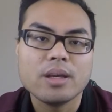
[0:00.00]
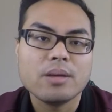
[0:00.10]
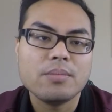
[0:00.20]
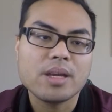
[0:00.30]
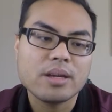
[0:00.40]

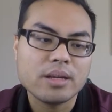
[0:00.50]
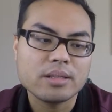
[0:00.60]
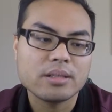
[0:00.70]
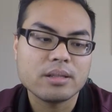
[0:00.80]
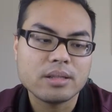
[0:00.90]
Because
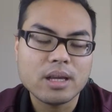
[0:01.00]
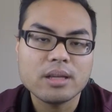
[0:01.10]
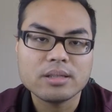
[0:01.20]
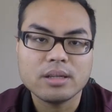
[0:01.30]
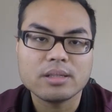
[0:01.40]
the thing
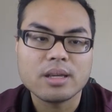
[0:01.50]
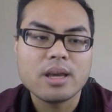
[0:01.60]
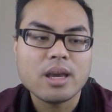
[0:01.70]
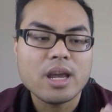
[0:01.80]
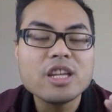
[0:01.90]
is this,
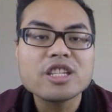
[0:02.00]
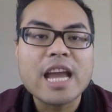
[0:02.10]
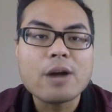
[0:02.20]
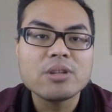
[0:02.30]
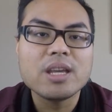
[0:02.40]
each
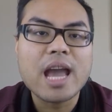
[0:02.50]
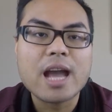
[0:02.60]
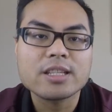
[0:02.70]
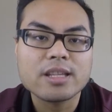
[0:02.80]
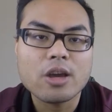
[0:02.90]
county
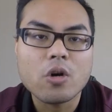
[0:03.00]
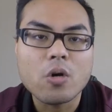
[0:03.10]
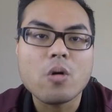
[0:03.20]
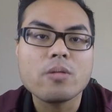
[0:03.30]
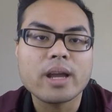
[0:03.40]
has their
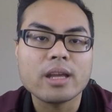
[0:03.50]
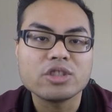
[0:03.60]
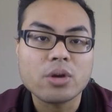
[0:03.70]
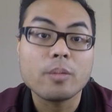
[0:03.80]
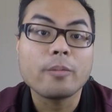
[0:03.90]
own
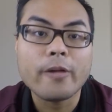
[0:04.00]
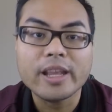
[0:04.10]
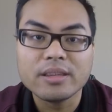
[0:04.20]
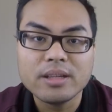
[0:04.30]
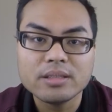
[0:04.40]
scope of
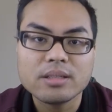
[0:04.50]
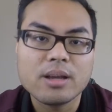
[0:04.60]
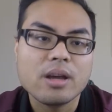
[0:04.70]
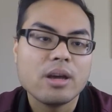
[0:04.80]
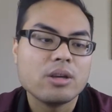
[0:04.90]
practice.
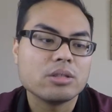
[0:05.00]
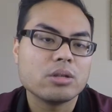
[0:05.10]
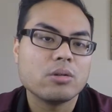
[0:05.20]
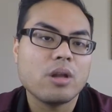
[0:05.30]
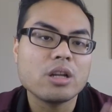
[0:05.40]

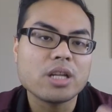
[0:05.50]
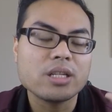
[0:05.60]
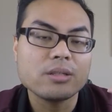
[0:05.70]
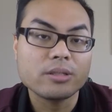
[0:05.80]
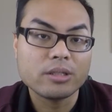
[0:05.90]
So Los
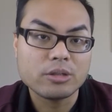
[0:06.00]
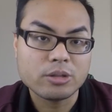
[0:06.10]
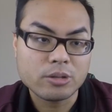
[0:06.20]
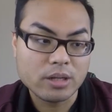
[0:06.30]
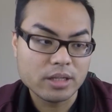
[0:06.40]

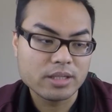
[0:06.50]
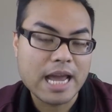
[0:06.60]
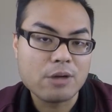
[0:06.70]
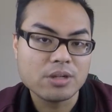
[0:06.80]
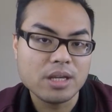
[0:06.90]
Angeles
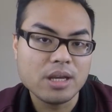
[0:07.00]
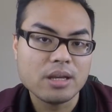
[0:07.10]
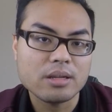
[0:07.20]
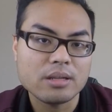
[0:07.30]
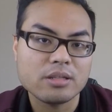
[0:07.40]

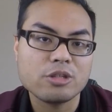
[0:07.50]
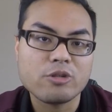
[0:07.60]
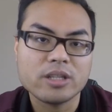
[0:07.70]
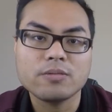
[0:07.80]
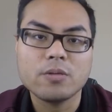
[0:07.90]
County doesn't
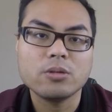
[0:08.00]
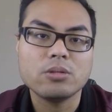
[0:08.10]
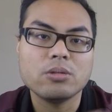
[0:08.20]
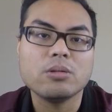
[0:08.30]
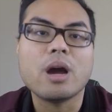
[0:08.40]
transfer
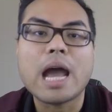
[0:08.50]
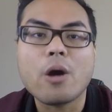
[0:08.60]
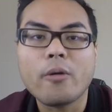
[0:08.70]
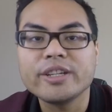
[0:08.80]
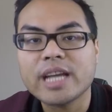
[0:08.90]
to
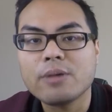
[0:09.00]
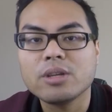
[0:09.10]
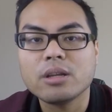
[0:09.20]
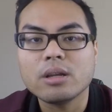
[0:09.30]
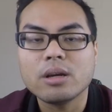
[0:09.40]
Orange
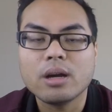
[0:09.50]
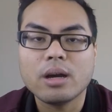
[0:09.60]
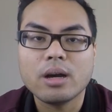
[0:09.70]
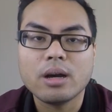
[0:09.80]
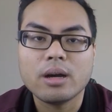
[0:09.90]
County
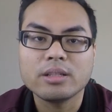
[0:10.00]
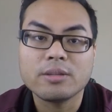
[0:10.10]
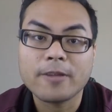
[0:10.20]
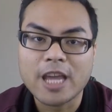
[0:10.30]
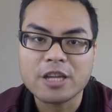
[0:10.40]

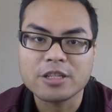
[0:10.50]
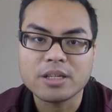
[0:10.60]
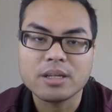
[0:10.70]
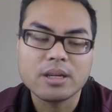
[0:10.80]
certification.